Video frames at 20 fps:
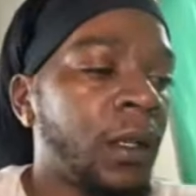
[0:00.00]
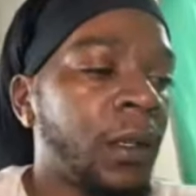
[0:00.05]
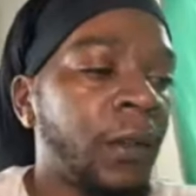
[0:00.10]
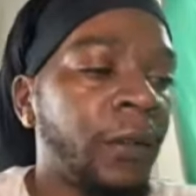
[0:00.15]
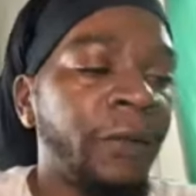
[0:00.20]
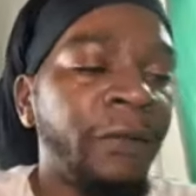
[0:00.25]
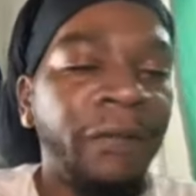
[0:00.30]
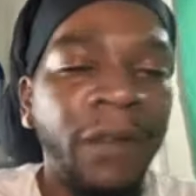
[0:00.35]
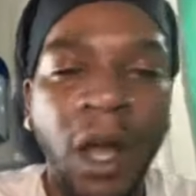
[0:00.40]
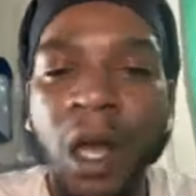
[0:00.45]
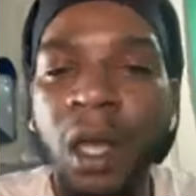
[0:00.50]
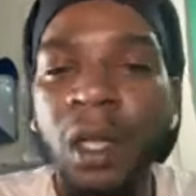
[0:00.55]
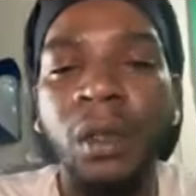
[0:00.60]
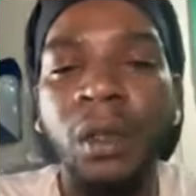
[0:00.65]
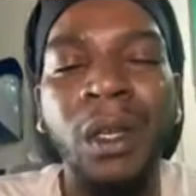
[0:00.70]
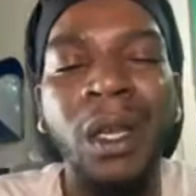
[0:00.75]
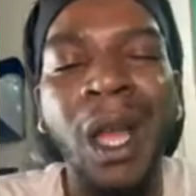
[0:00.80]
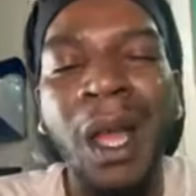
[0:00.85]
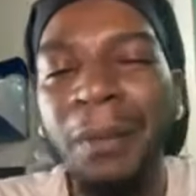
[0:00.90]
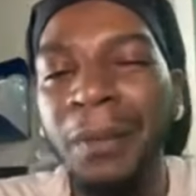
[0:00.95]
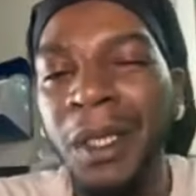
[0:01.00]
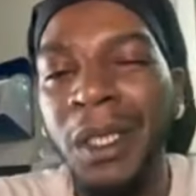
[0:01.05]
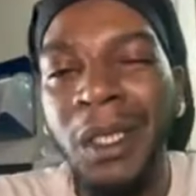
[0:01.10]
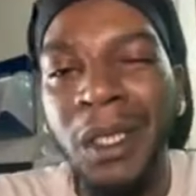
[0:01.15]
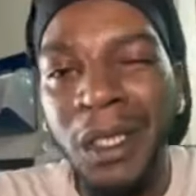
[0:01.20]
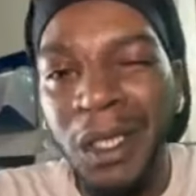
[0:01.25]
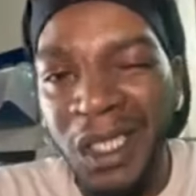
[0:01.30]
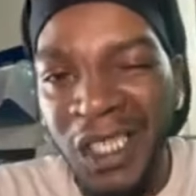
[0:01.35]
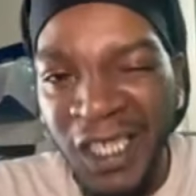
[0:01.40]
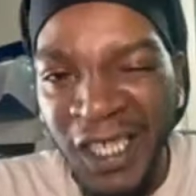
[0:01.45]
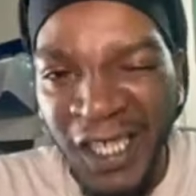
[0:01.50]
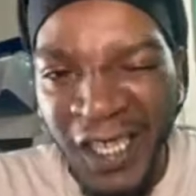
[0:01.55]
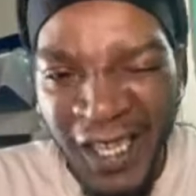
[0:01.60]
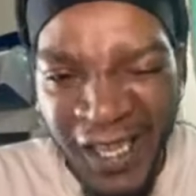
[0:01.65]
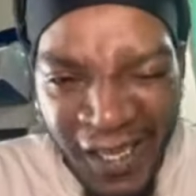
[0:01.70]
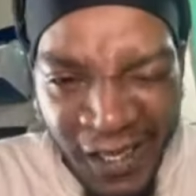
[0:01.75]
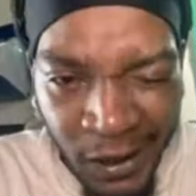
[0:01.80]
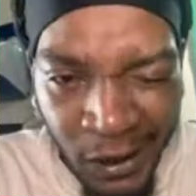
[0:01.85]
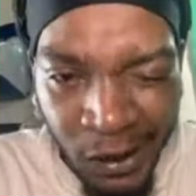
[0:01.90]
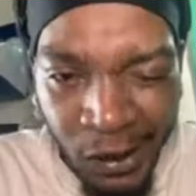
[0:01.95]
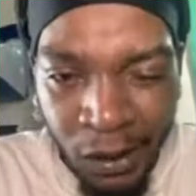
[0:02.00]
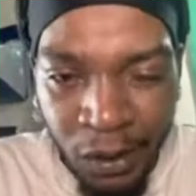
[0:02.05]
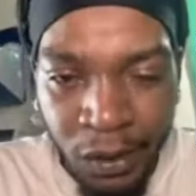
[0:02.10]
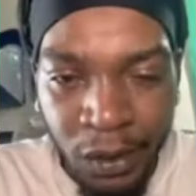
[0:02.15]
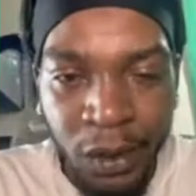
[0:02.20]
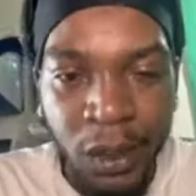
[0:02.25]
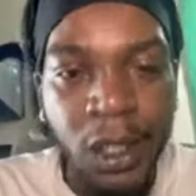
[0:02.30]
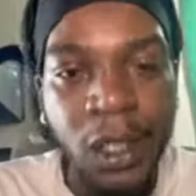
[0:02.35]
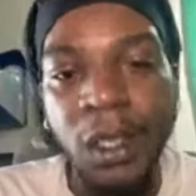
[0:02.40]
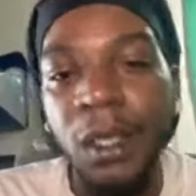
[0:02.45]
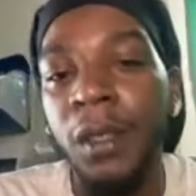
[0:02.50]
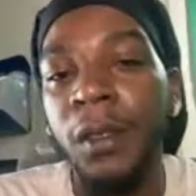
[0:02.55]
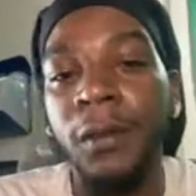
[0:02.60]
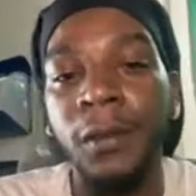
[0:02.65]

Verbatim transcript: follow. I mean, anything.